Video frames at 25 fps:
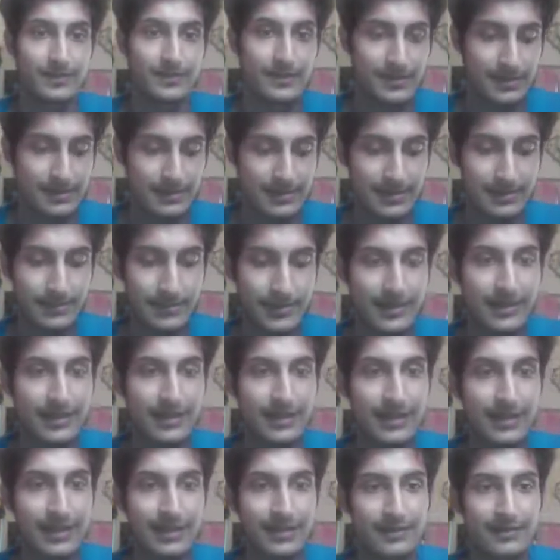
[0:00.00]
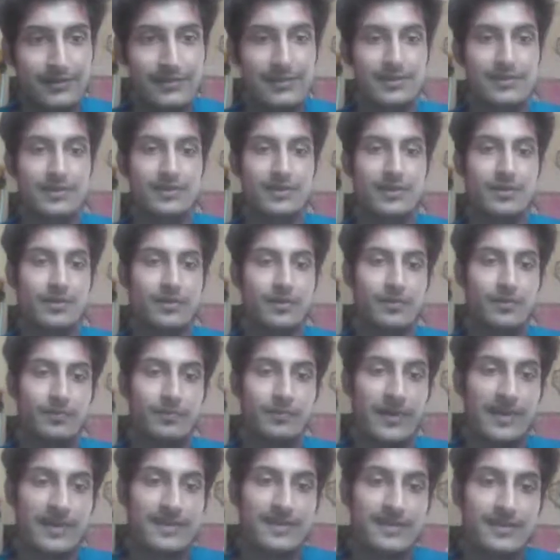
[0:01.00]
simply can't just you know
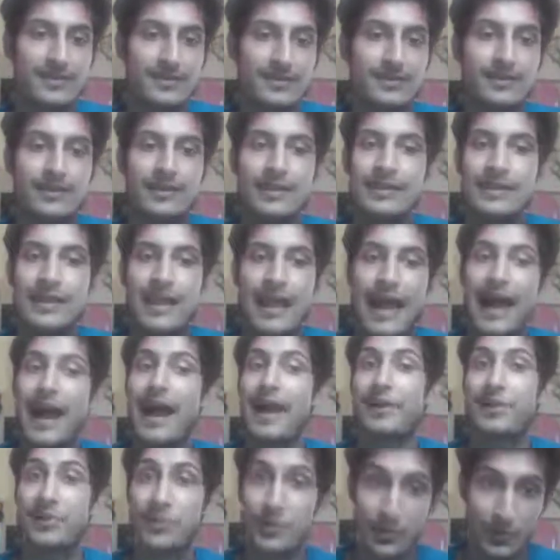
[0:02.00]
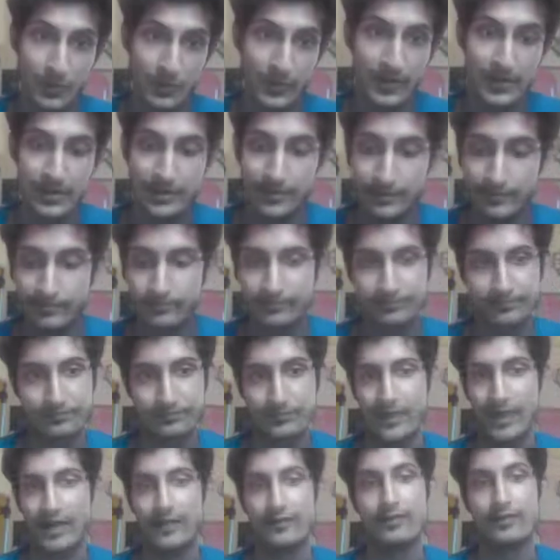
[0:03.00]
paste the ad code here
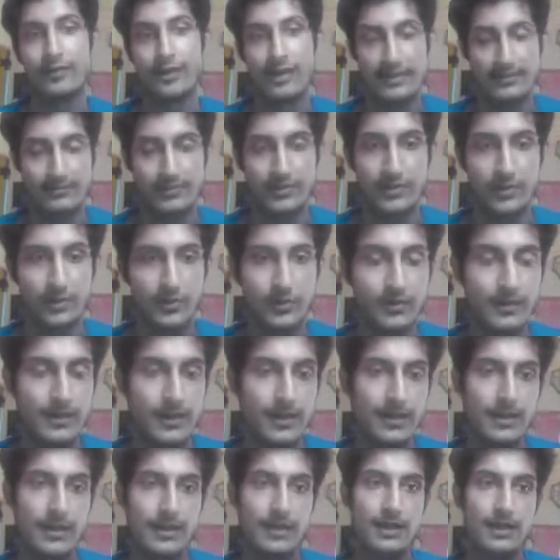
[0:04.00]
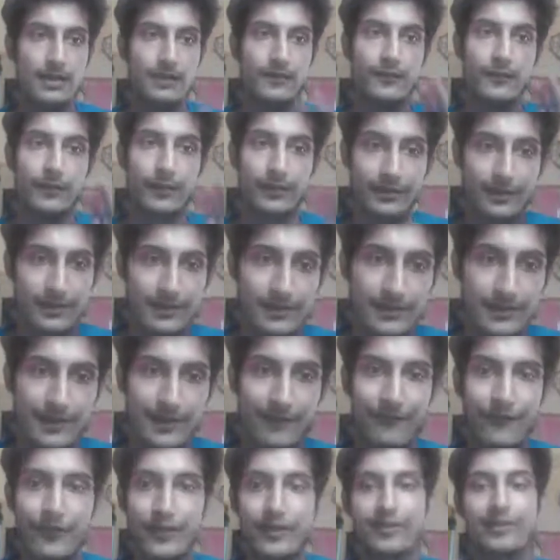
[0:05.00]
advertisement code for this
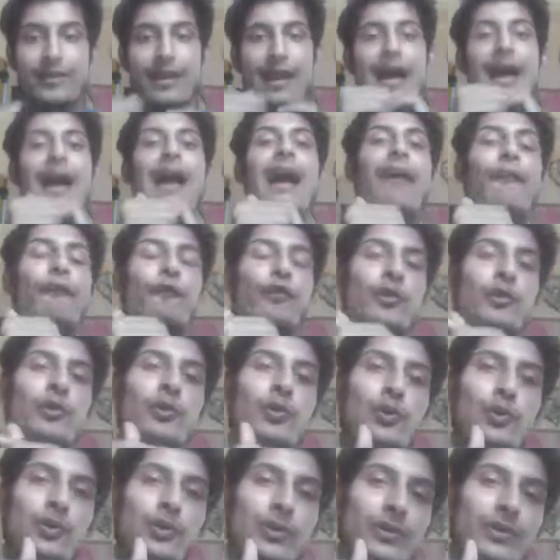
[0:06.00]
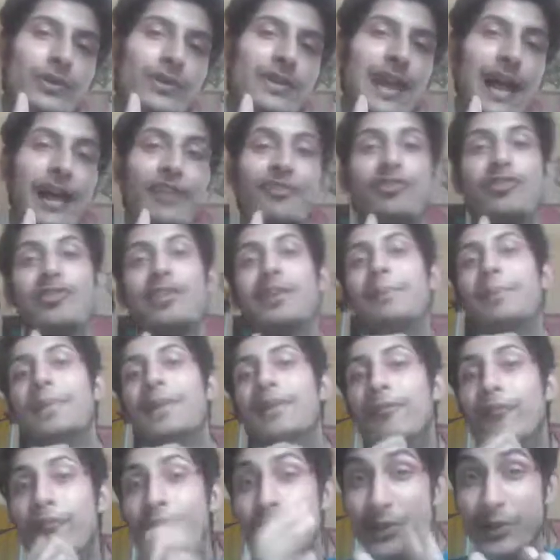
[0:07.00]
first I have to go to the
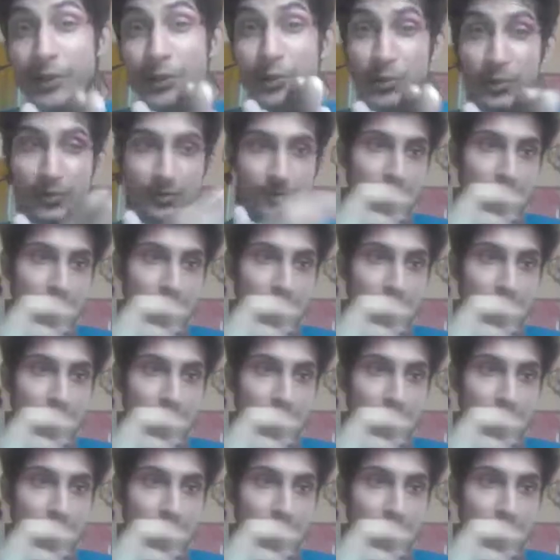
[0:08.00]
HTML view